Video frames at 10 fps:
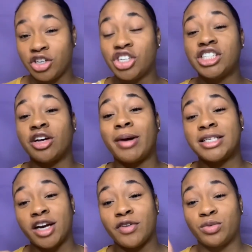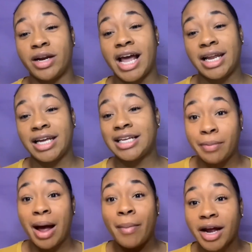my cervix would dilate, because
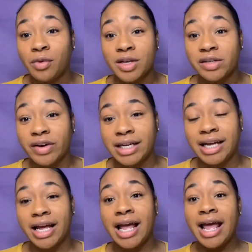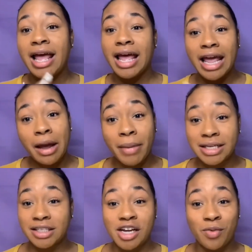my body wasn't ready yet and my
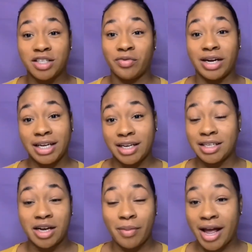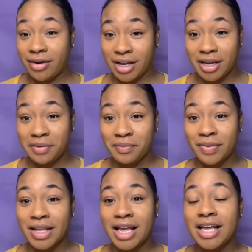son wasn't ready to come out yet.
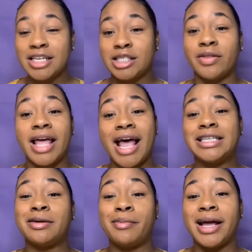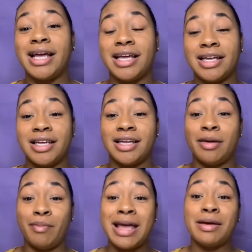So they had to make
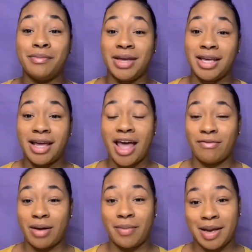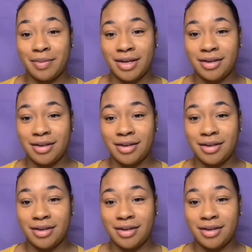me have my baby.